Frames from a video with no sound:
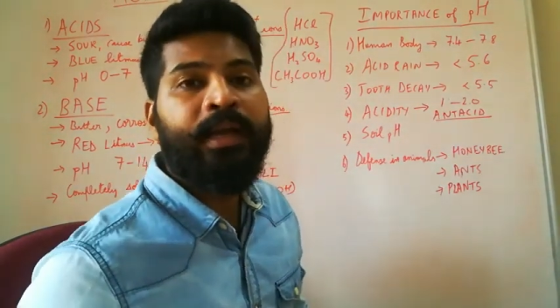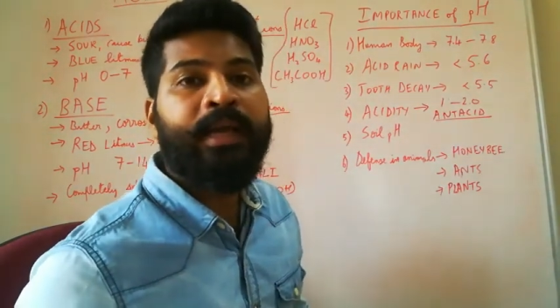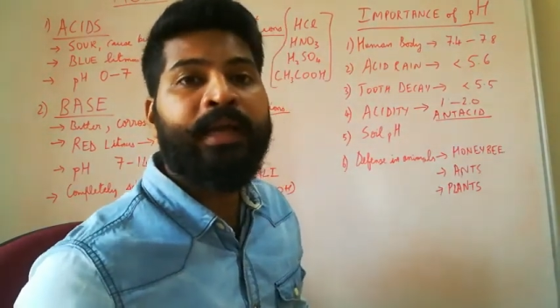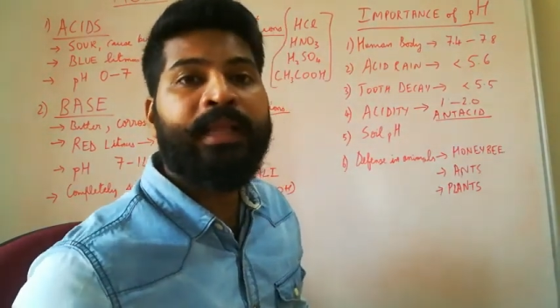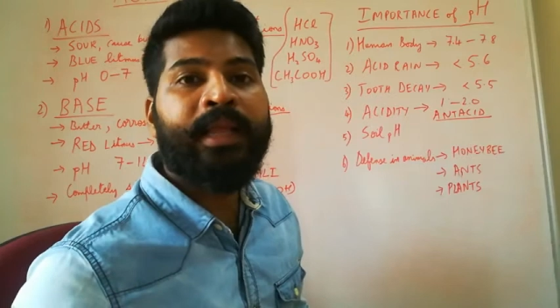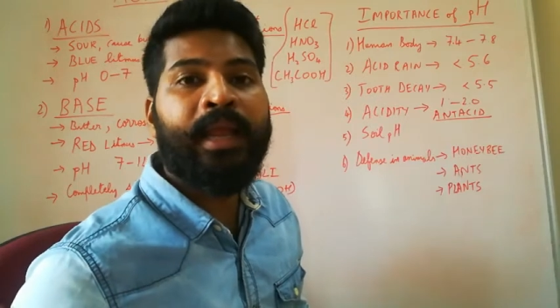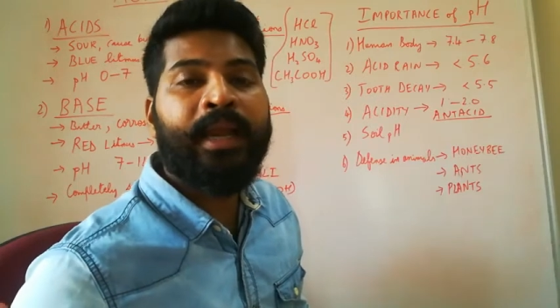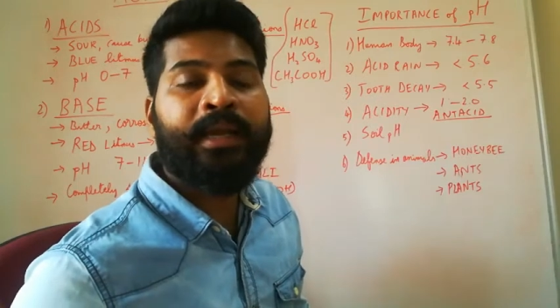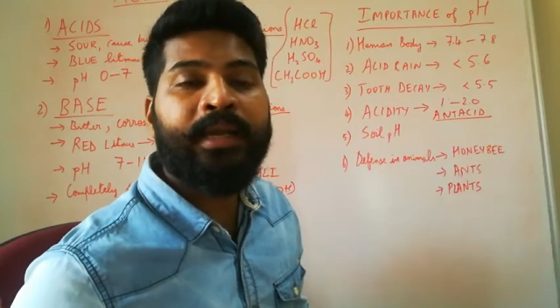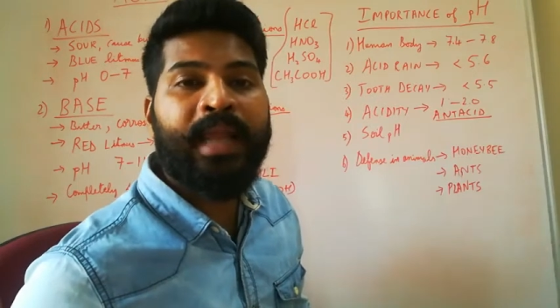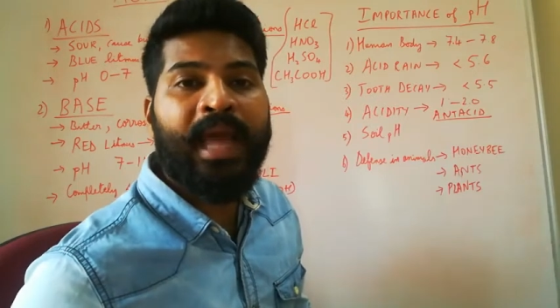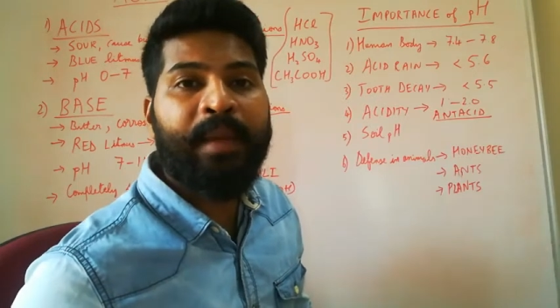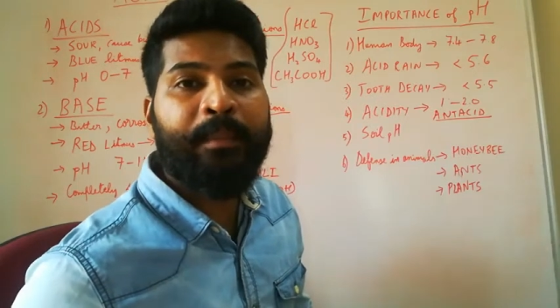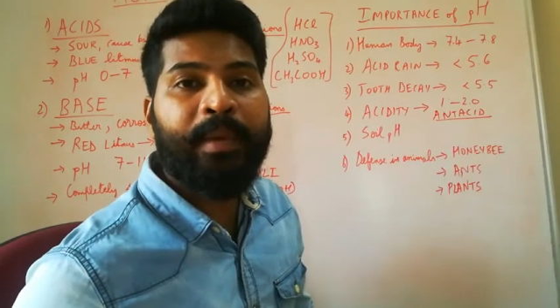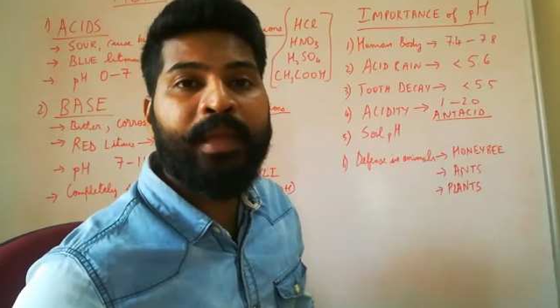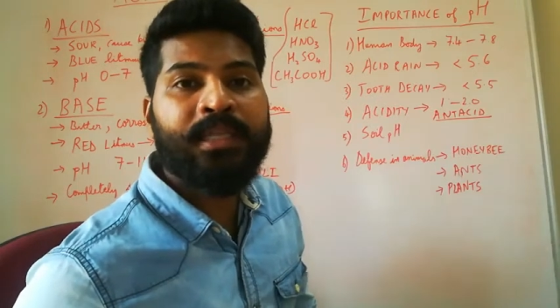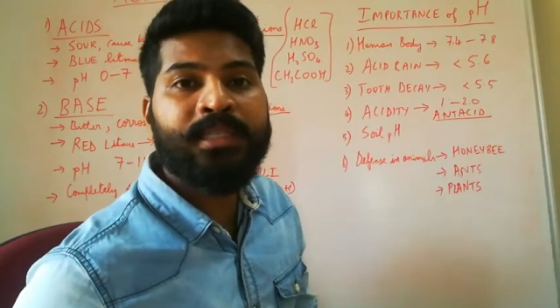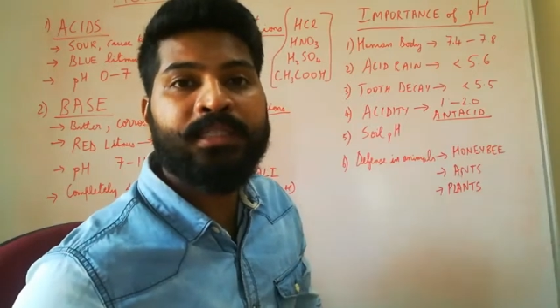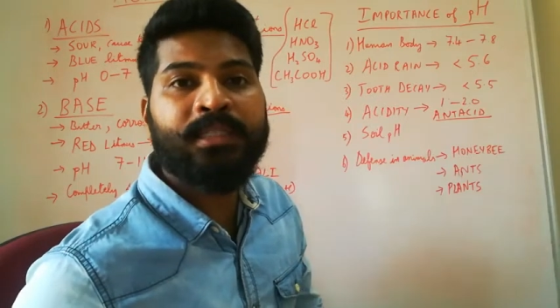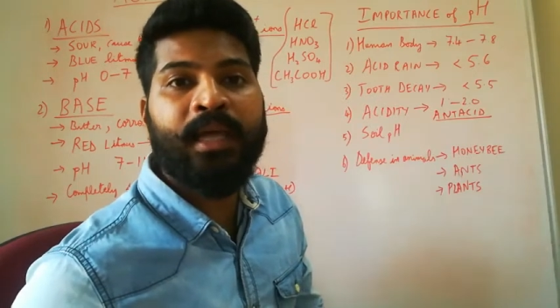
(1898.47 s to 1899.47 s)
it can
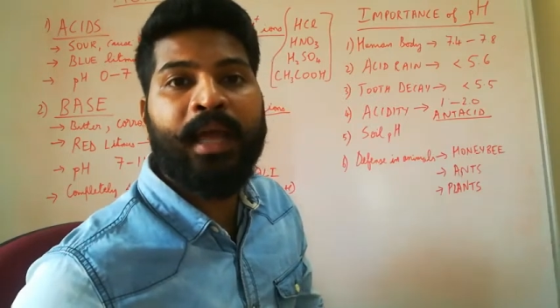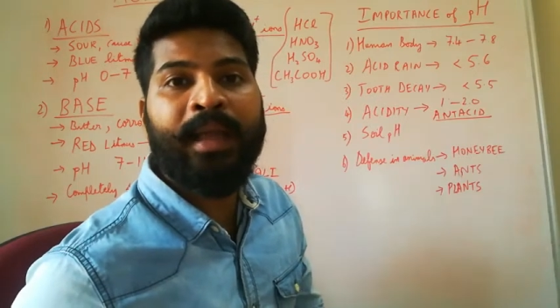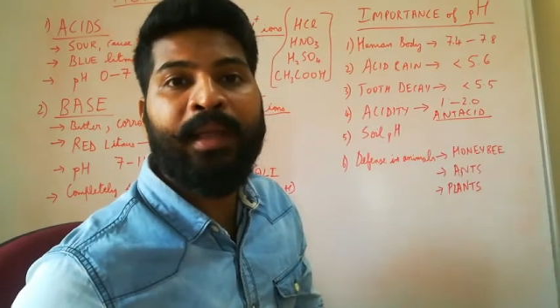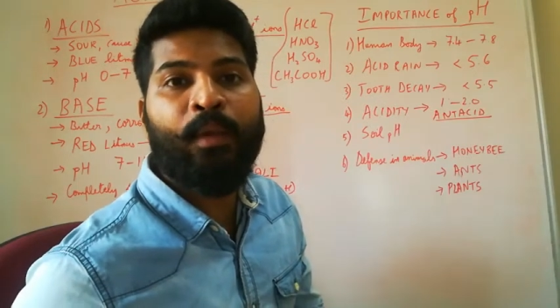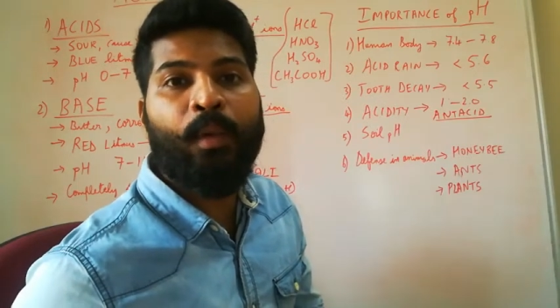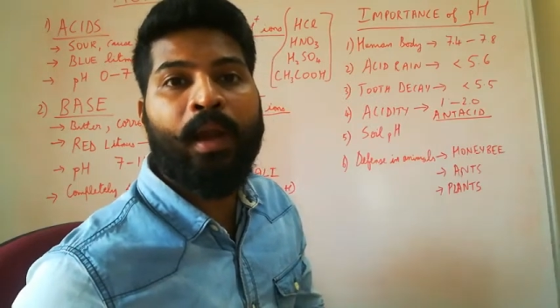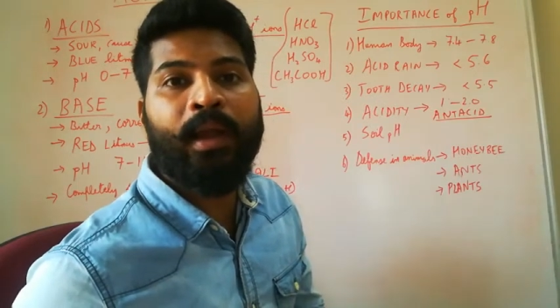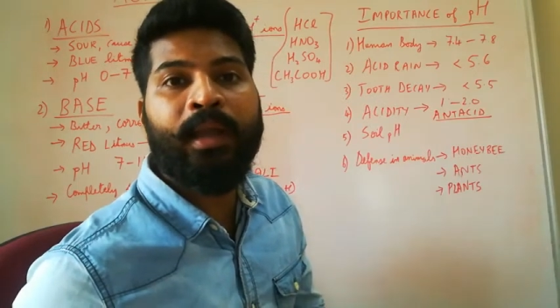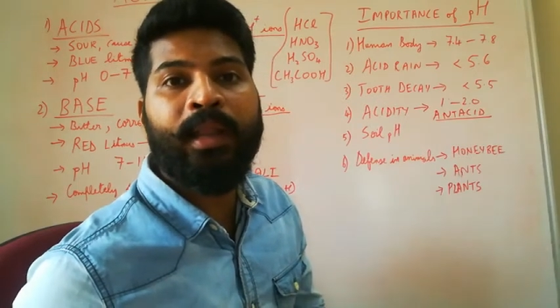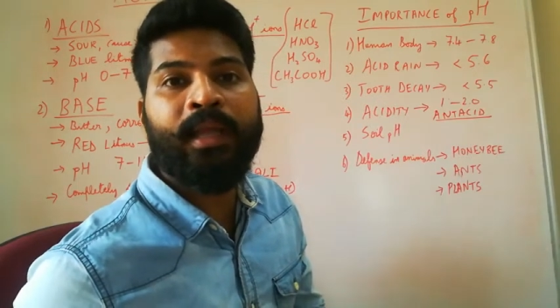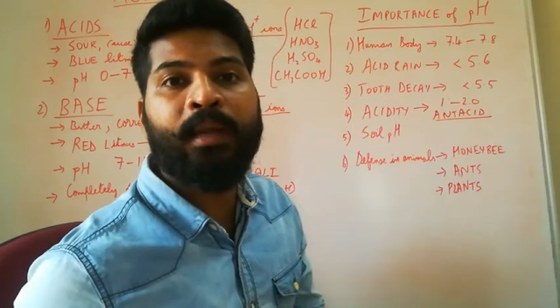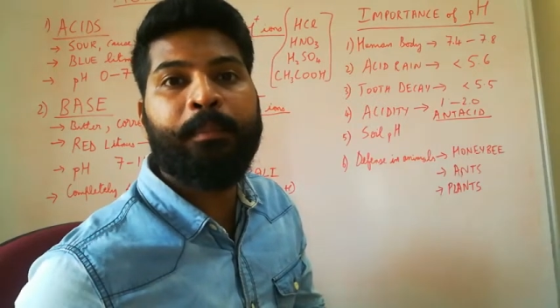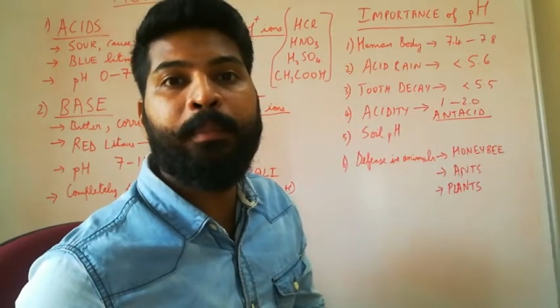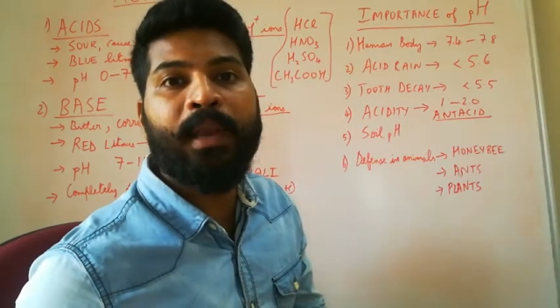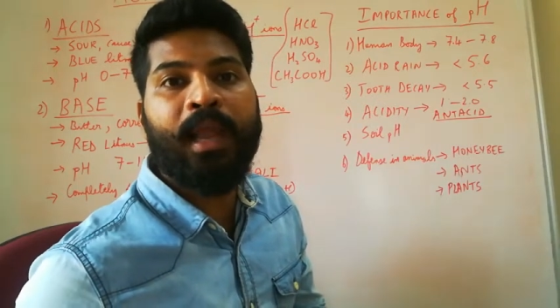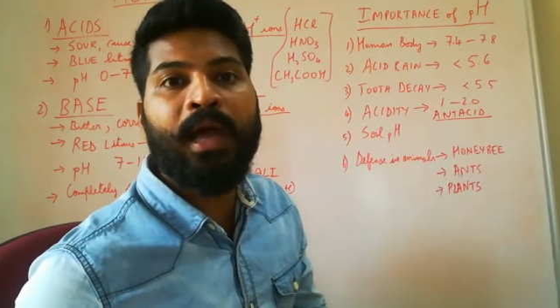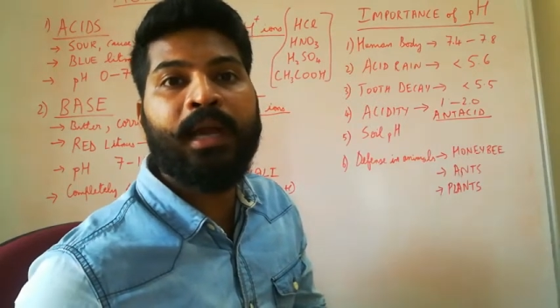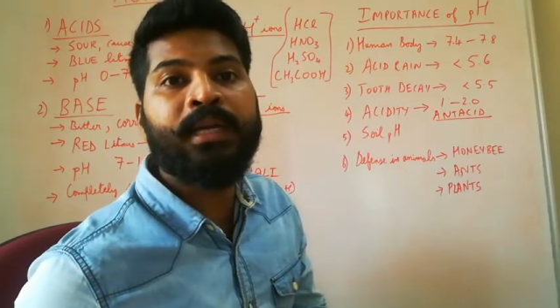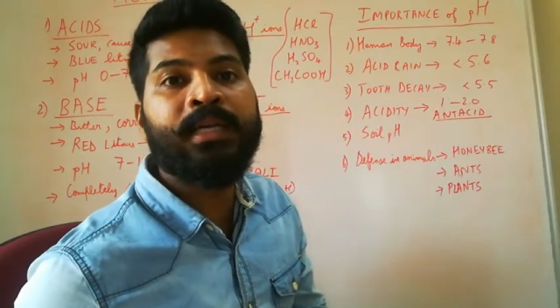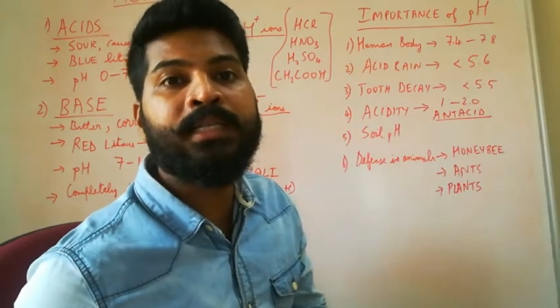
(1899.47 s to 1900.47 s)
damage the aquatic
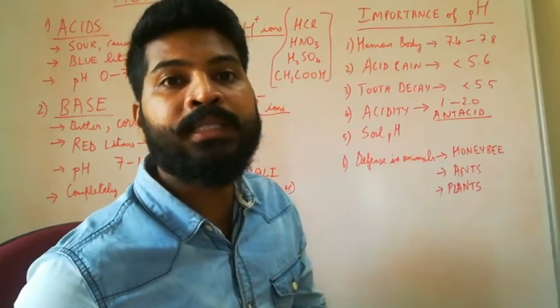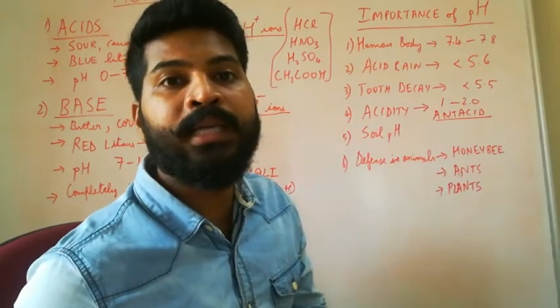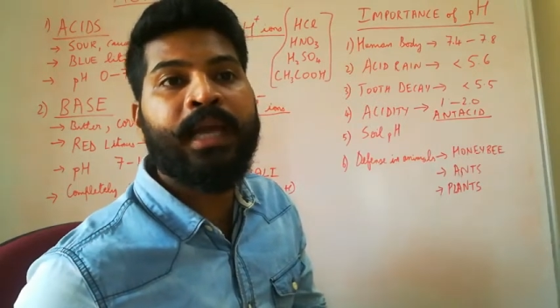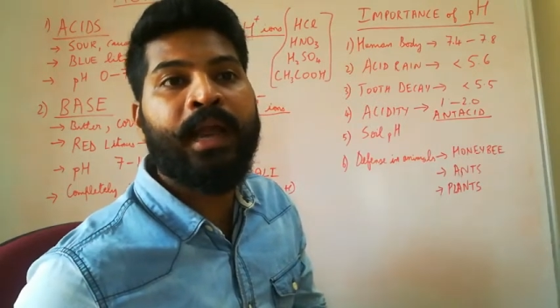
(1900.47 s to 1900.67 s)
plants